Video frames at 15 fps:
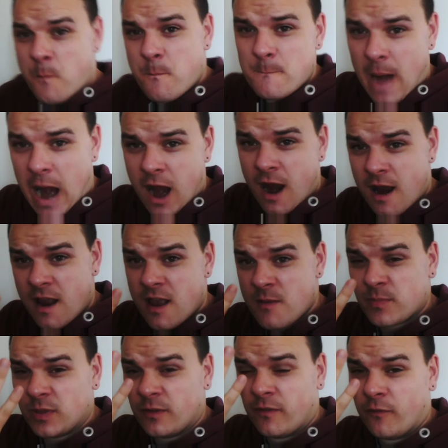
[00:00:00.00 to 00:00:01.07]
It'll
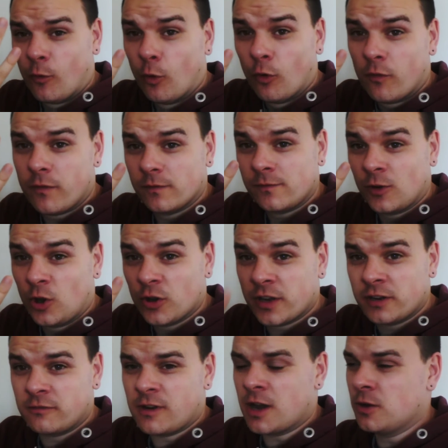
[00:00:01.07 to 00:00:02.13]
be the fourth vlog
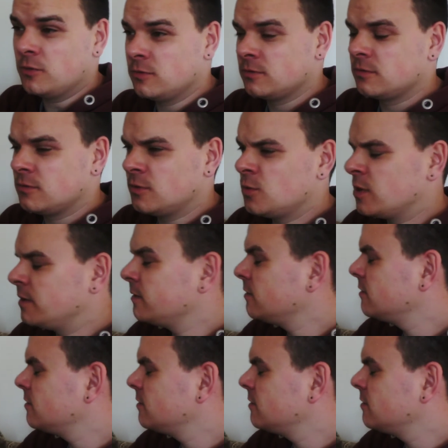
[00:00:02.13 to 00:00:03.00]
in a row. Would it?